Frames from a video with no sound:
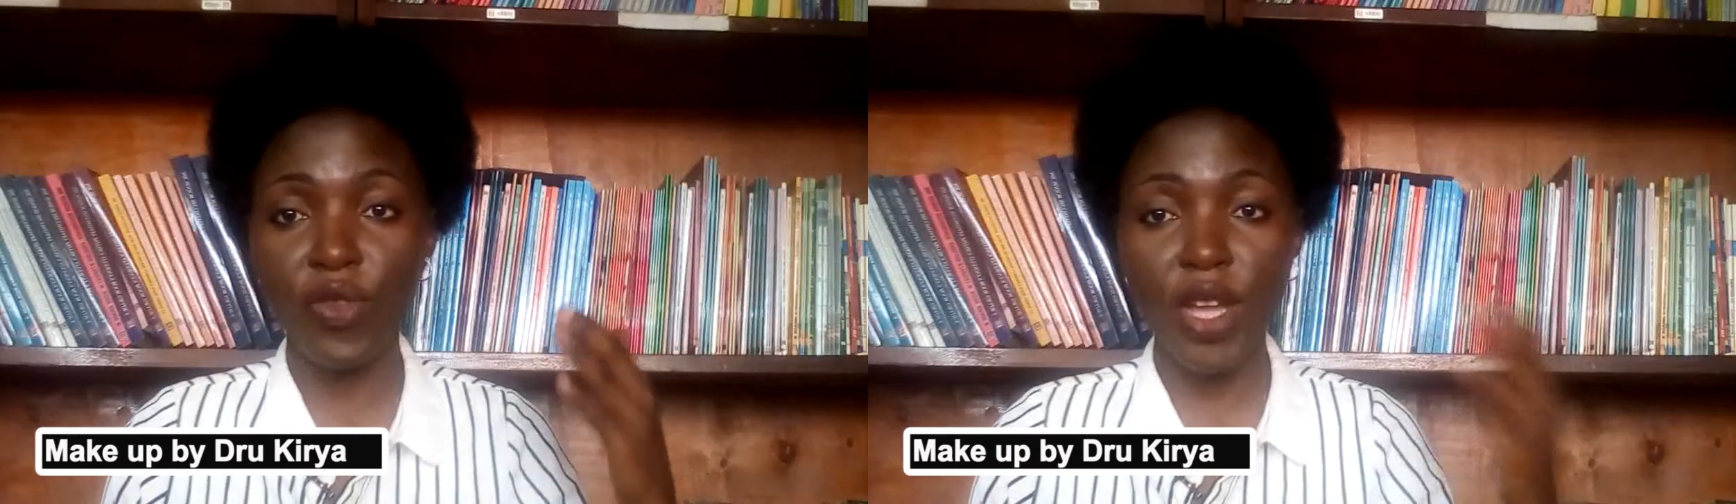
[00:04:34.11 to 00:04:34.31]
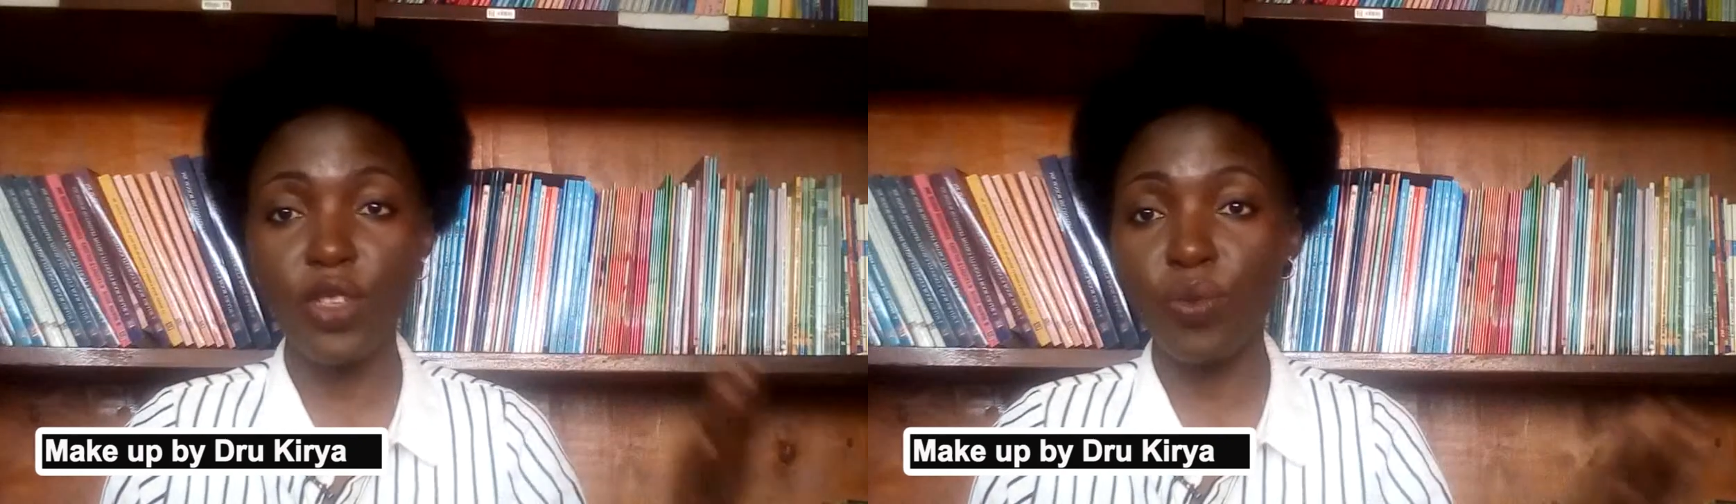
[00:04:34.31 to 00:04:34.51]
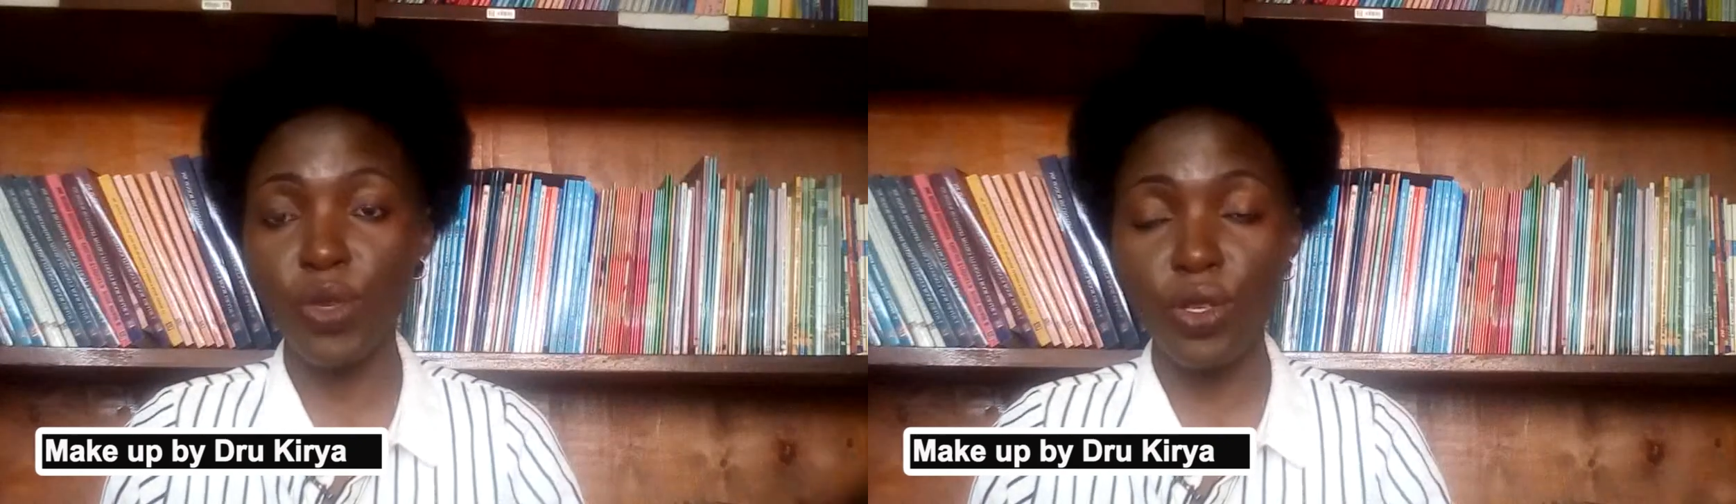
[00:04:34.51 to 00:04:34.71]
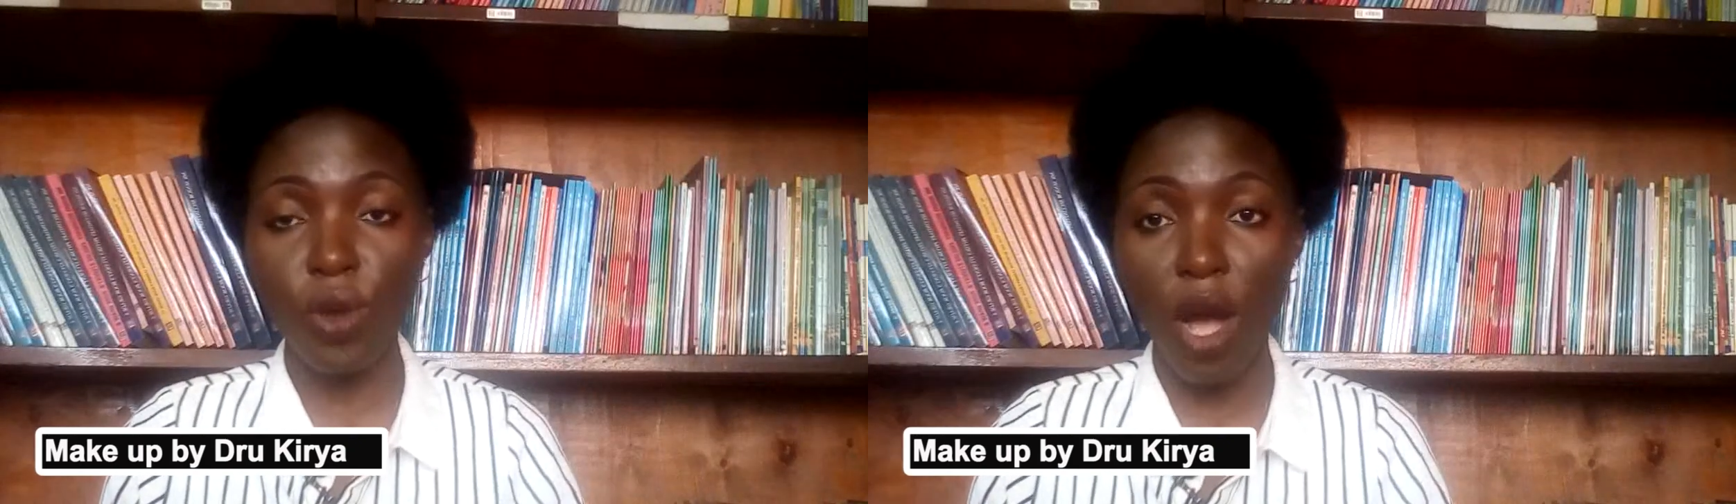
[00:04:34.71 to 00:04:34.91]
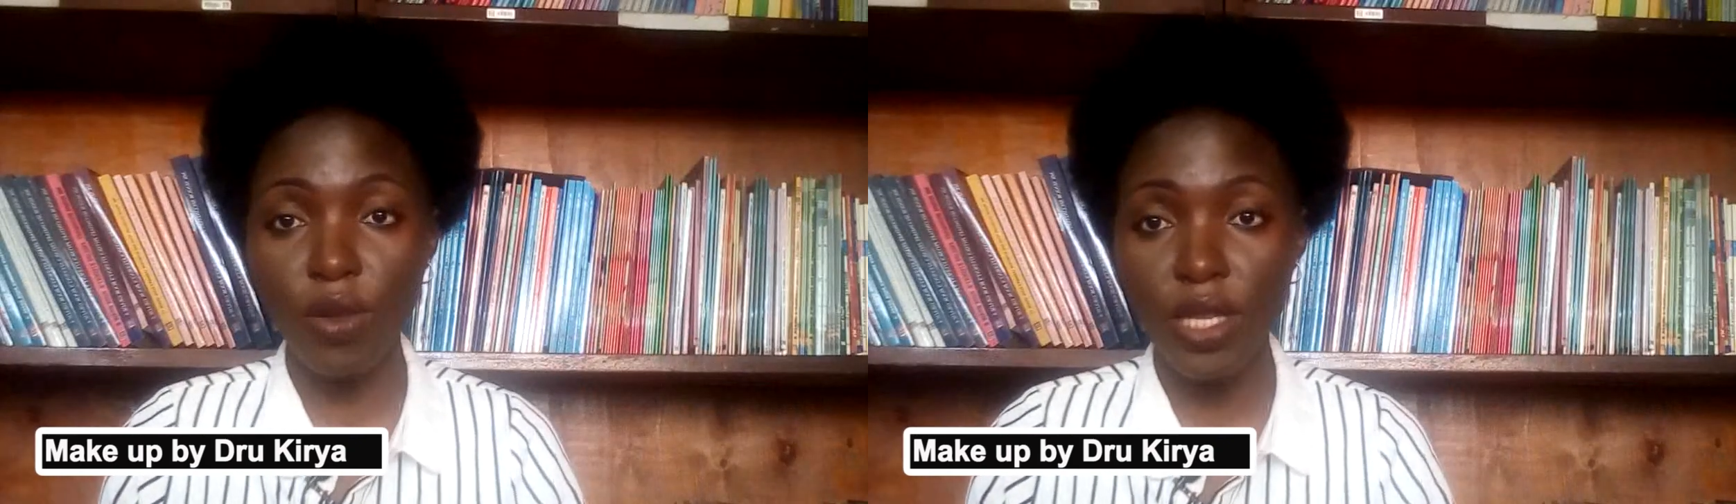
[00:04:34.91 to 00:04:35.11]
find to be
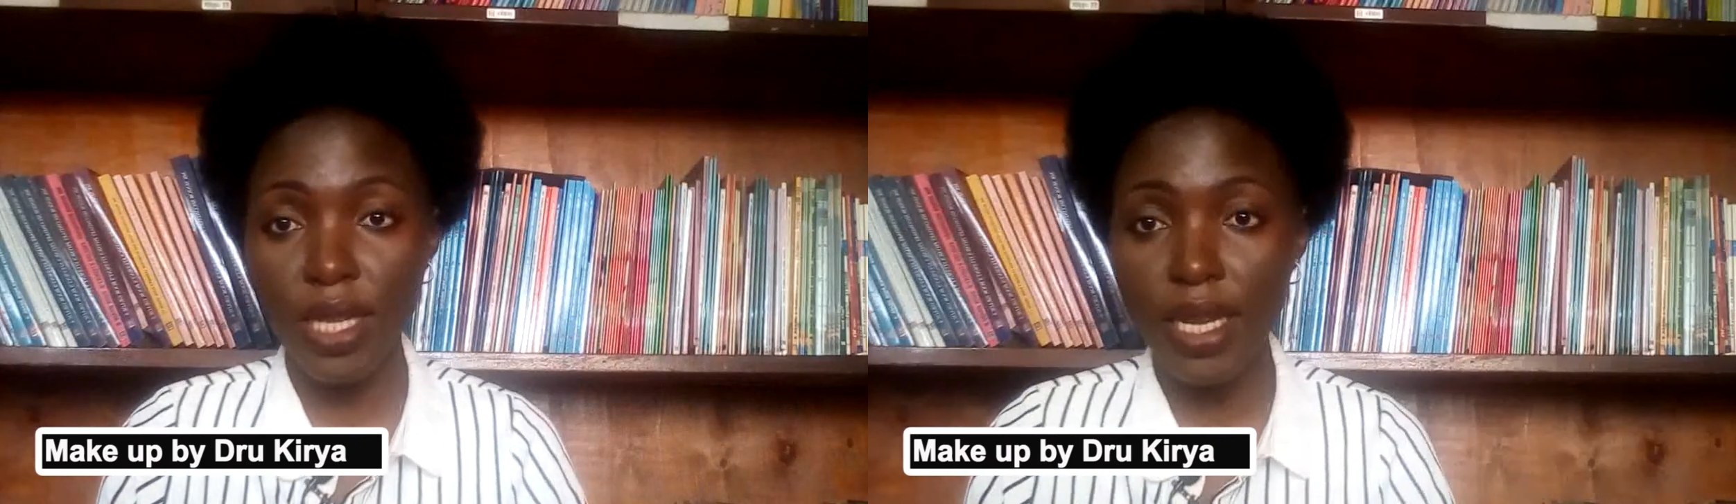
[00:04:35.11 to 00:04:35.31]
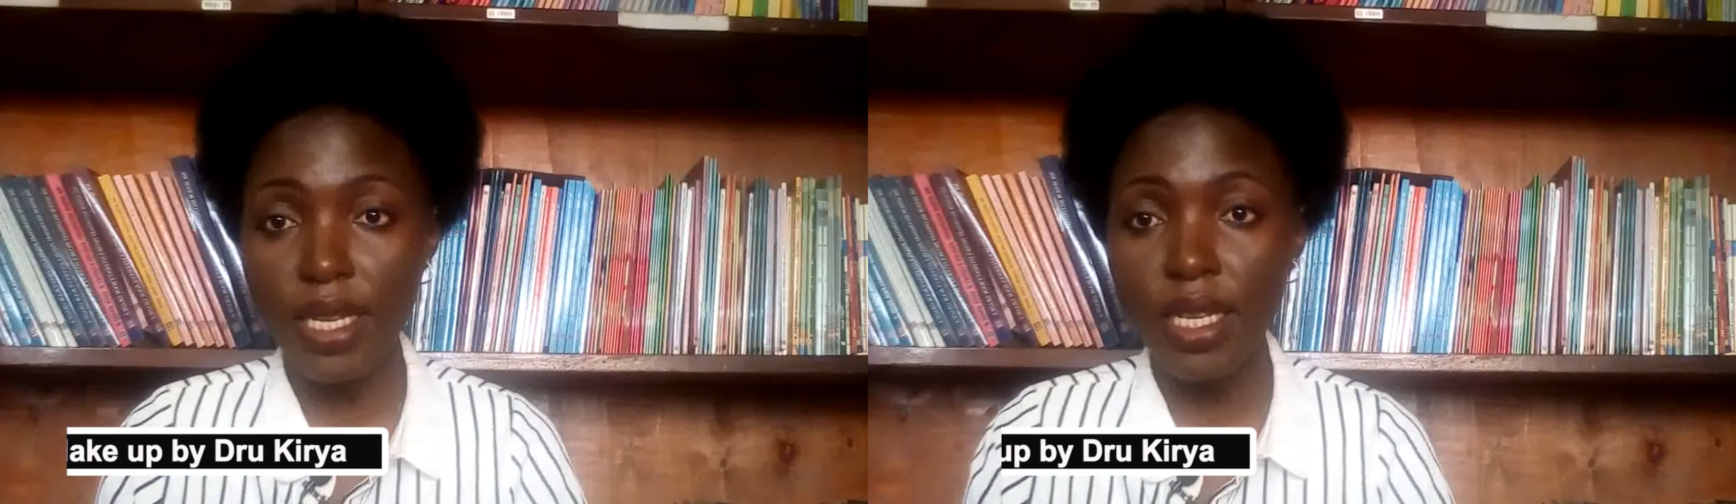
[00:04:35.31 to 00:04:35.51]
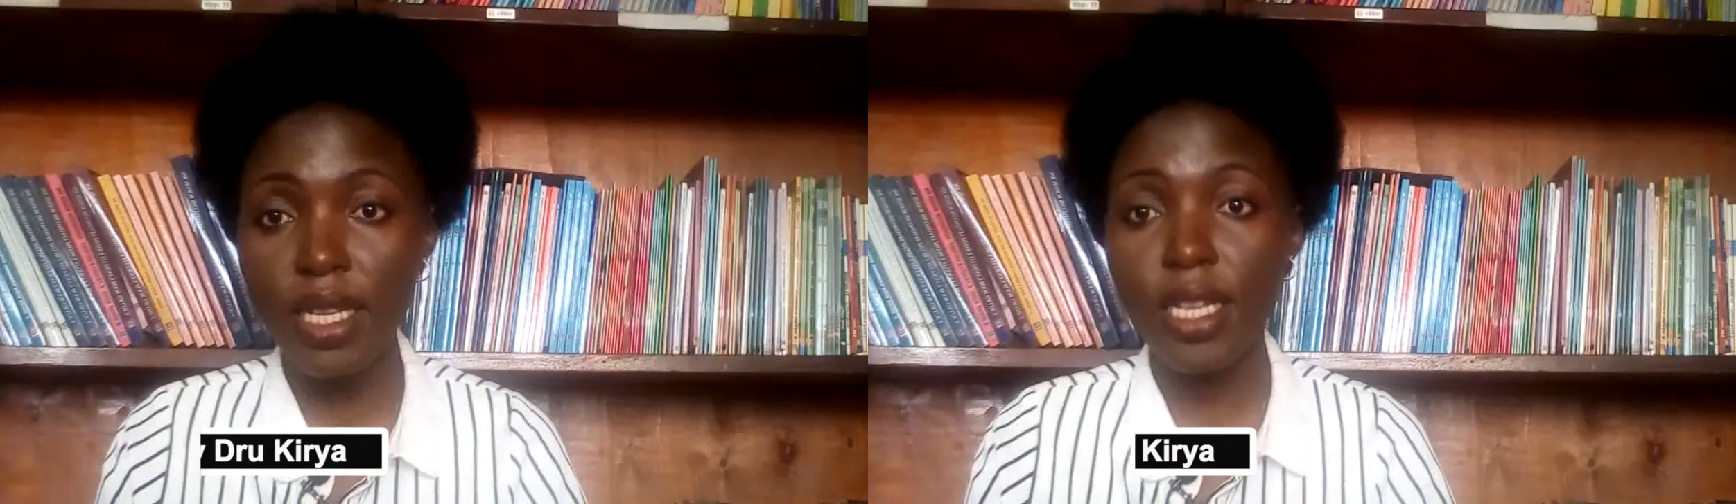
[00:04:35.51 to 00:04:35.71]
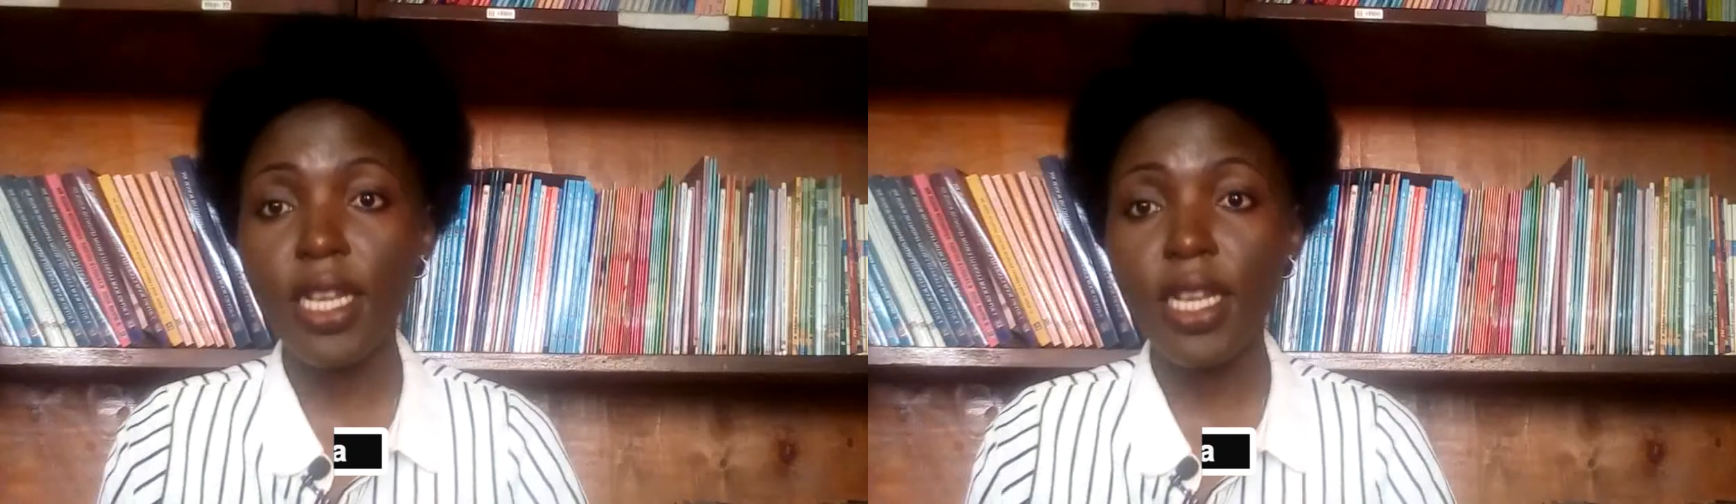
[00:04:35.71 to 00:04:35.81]
so outstanding